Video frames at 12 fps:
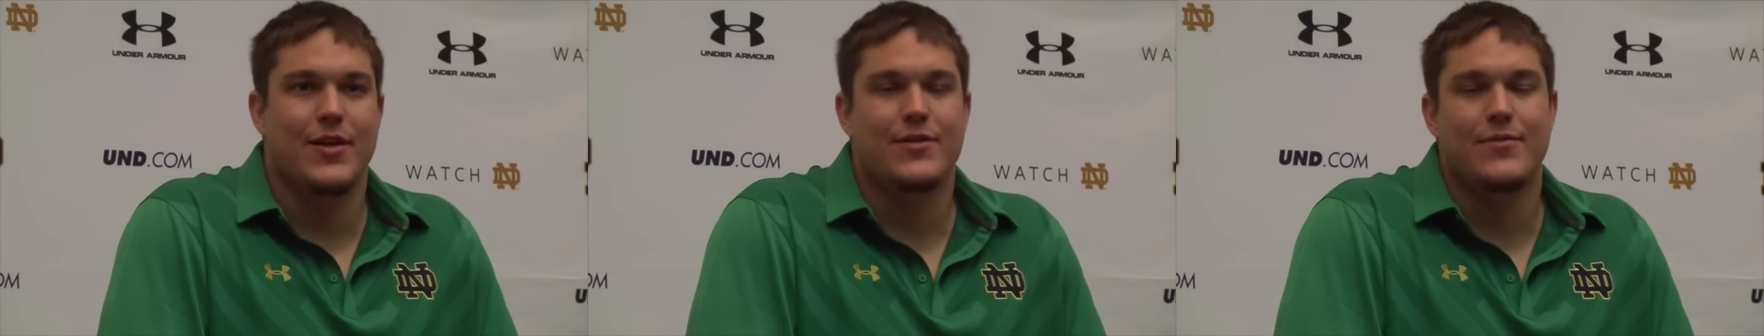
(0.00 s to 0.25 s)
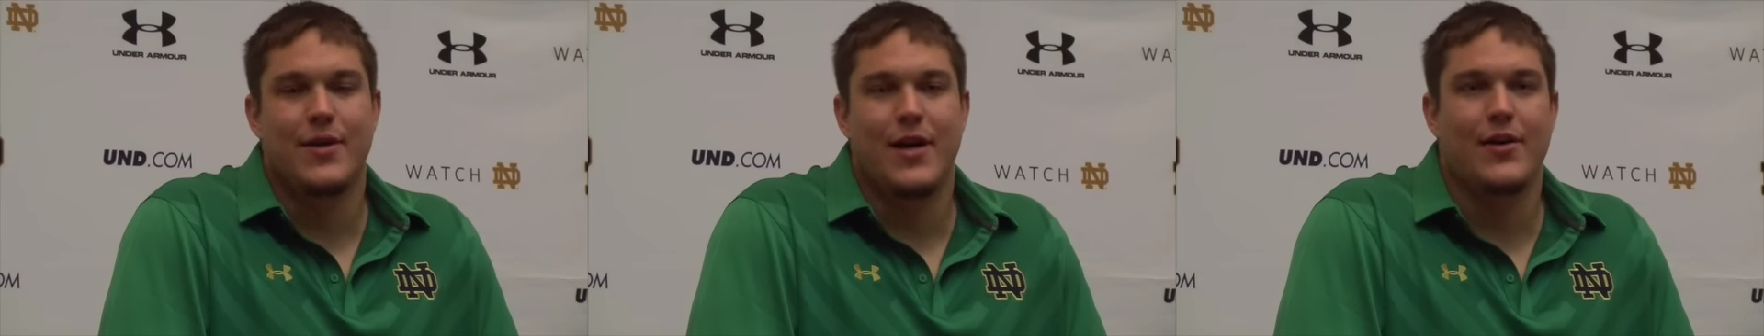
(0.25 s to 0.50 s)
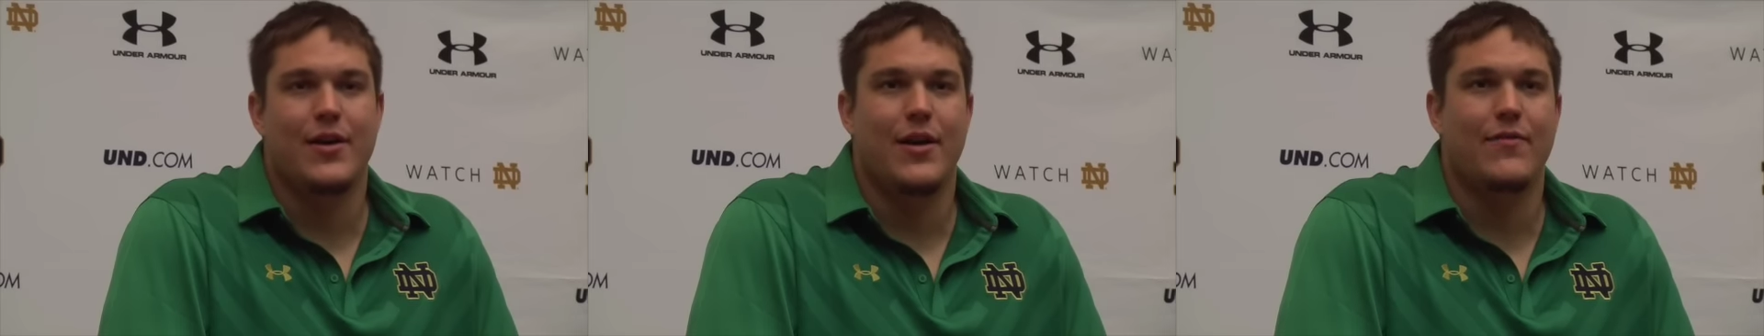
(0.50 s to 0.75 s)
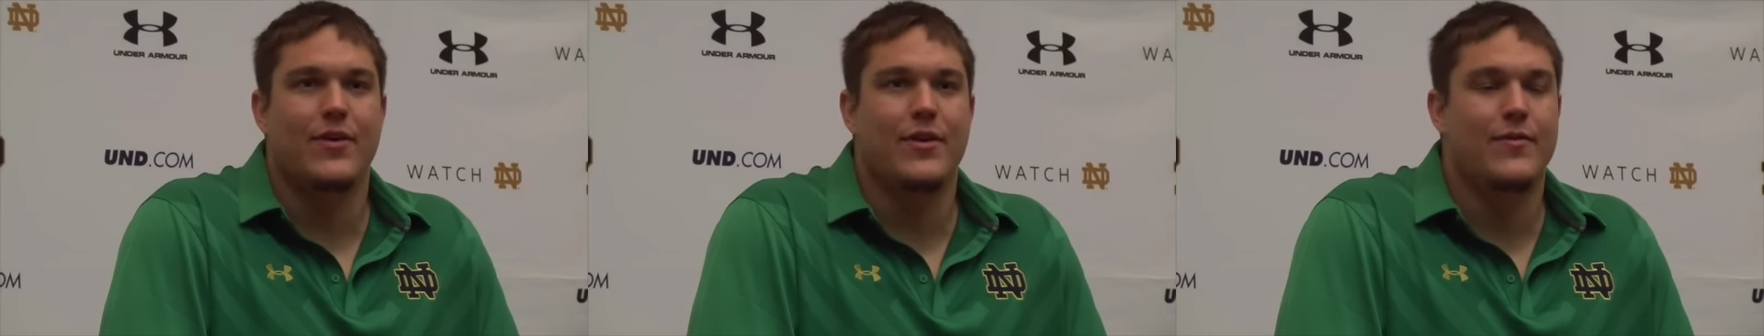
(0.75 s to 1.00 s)
that's the reality
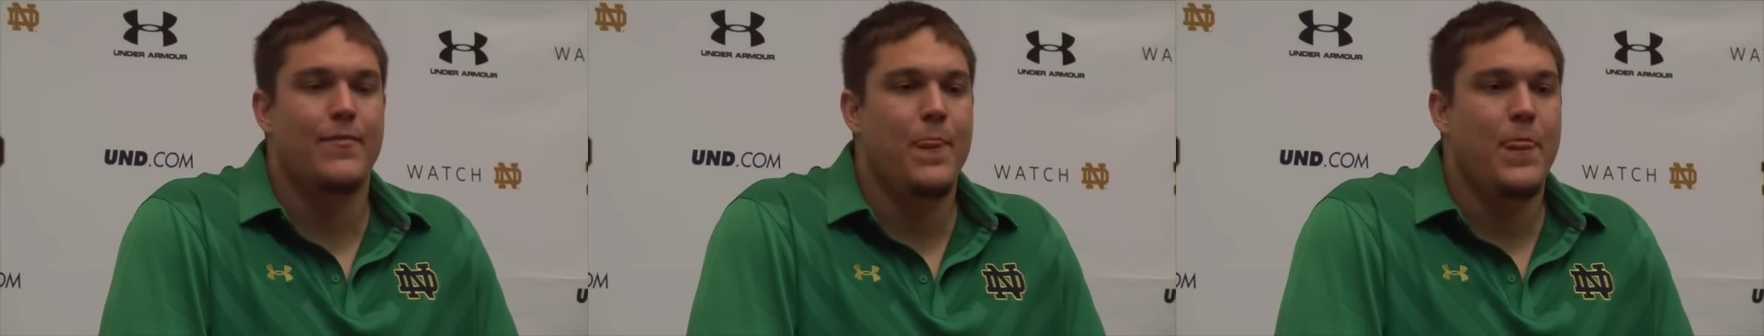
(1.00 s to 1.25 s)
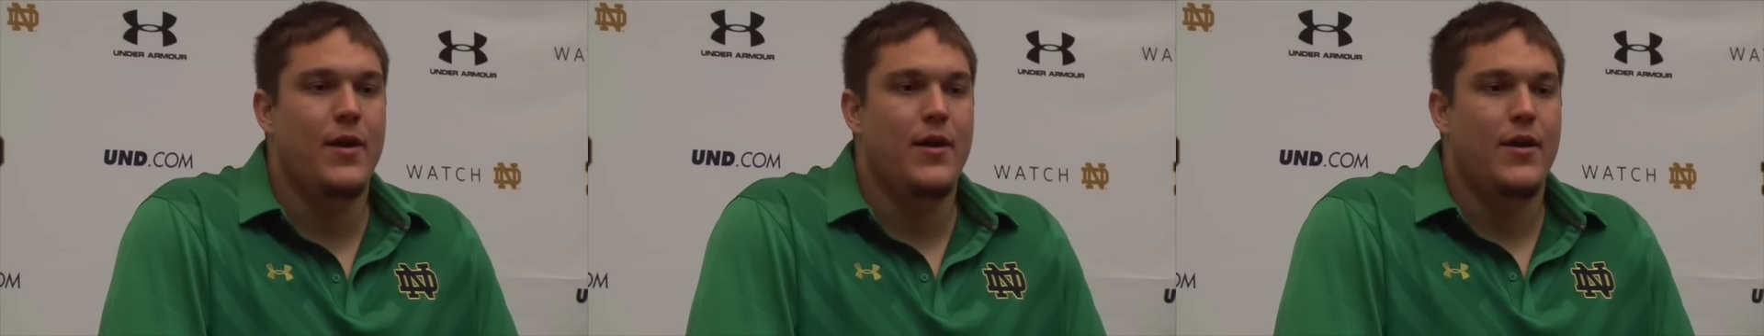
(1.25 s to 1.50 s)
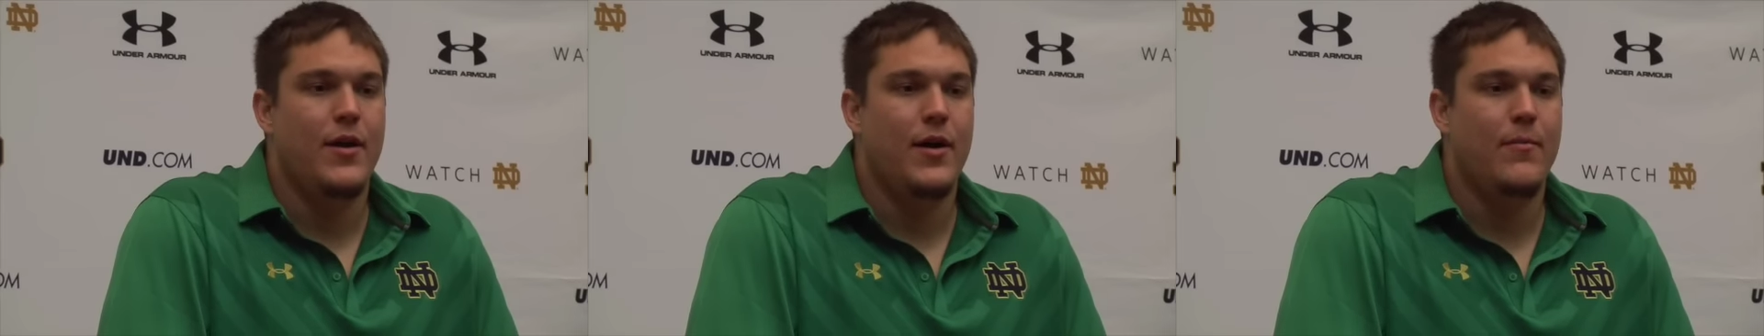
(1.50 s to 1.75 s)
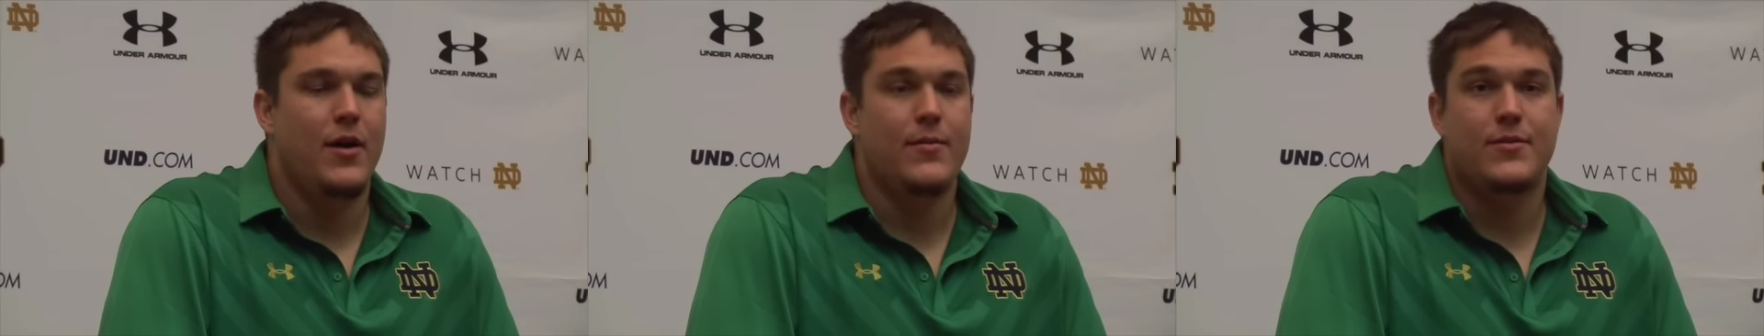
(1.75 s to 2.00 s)
of it,
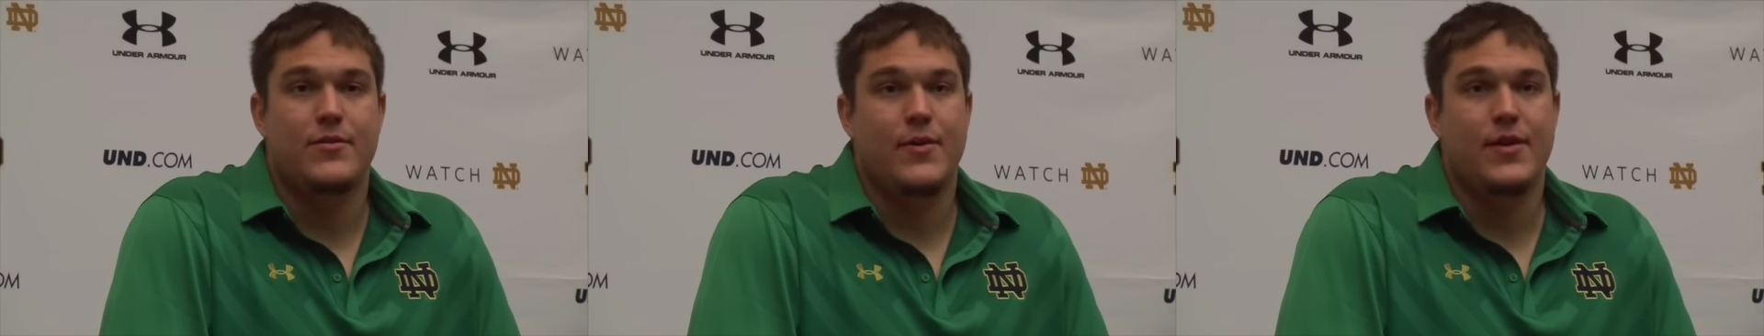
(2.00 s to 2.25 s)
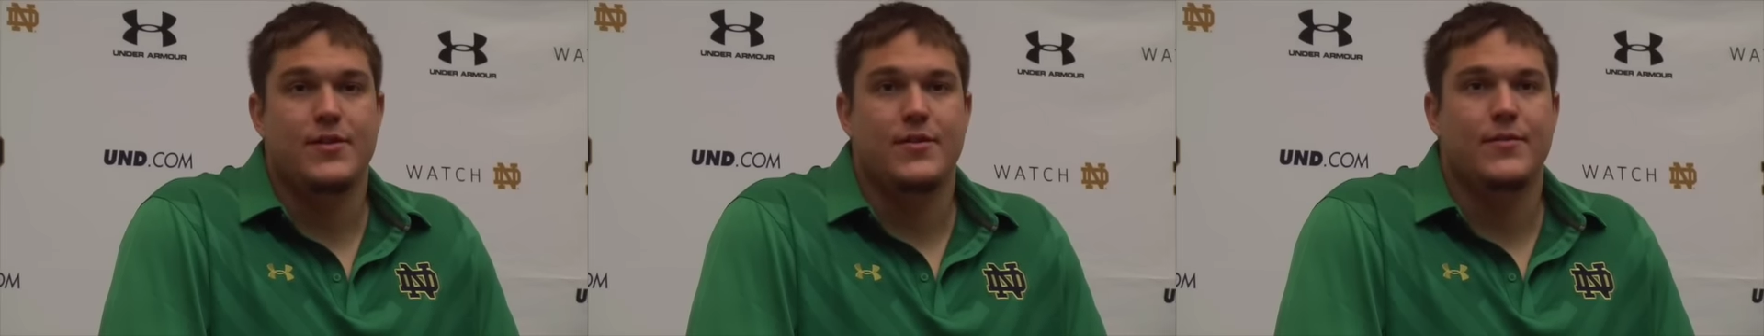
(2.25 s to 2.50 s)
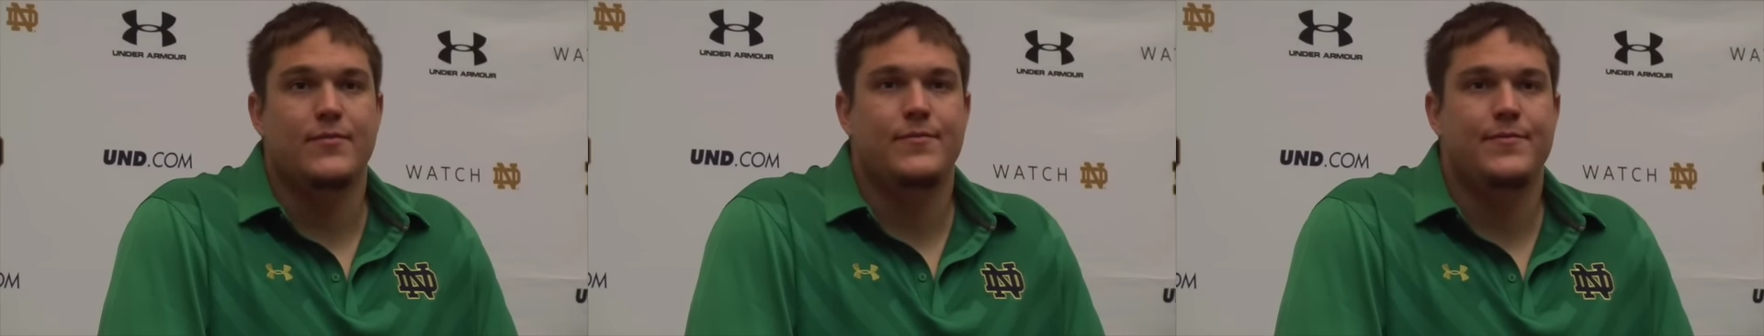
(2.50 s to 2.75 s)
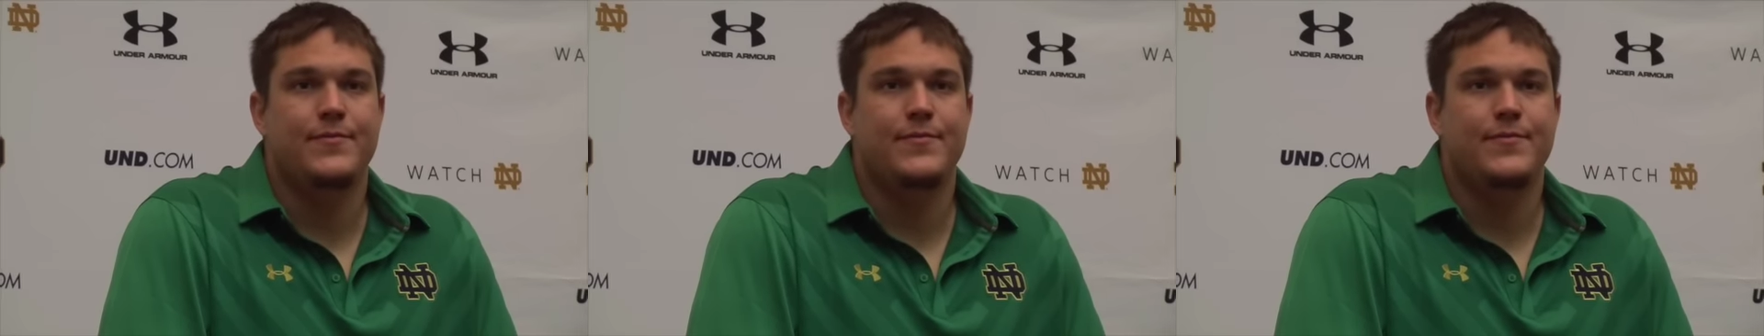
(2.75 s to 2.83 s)
and it helps tremendously.